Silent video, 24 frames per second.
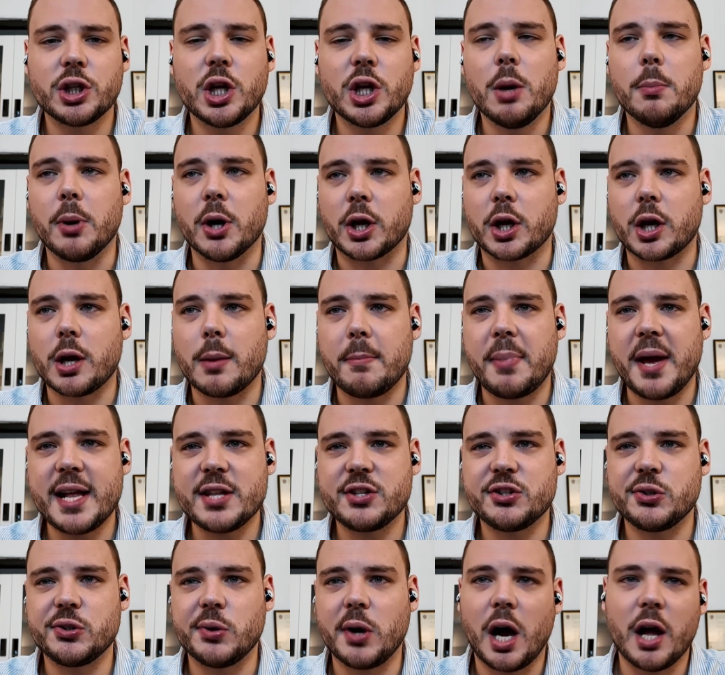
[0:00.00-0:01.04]
but compared
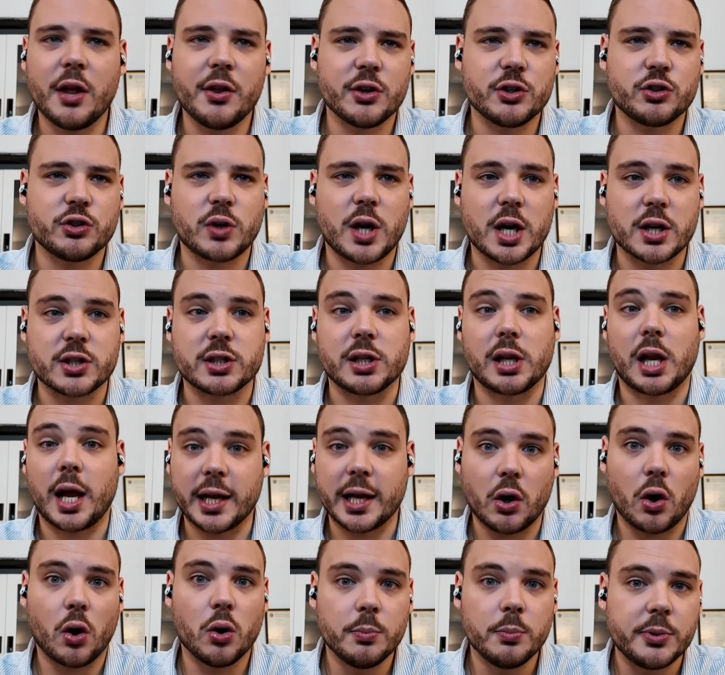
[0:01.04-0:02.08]
to other drugs like
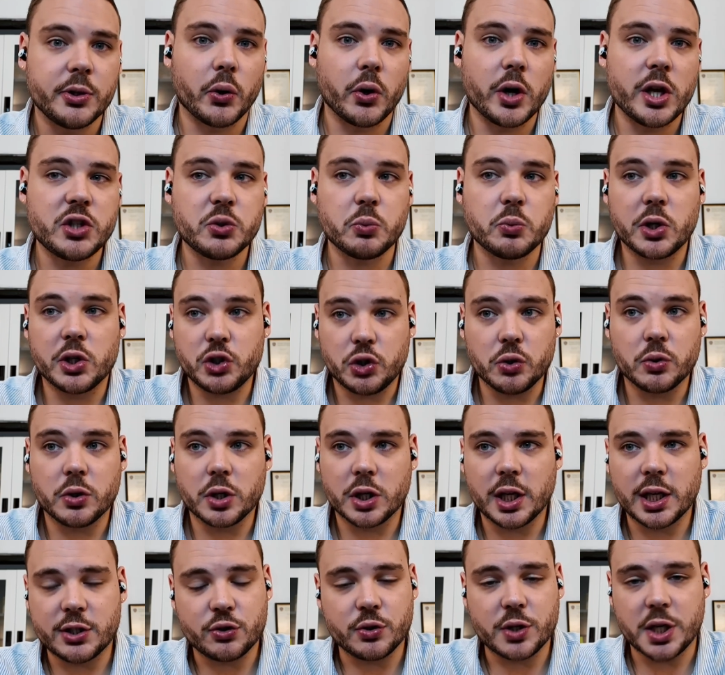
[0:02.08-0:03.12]
opioids, which you can
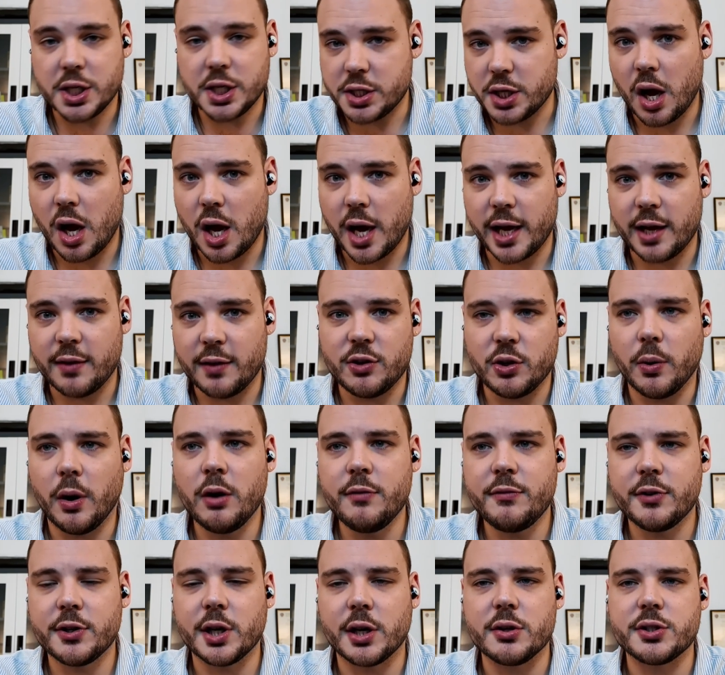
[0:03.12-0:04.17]
literally die if you
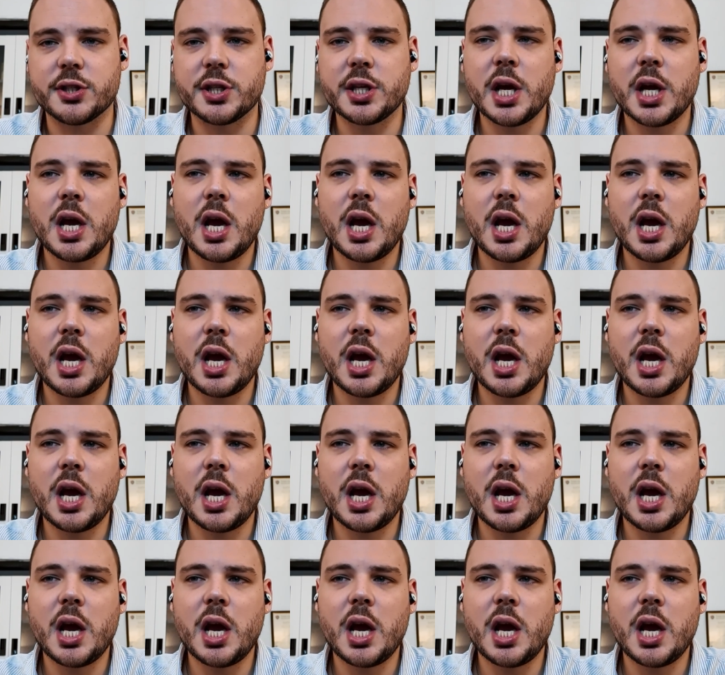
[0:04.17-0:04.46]
overdose,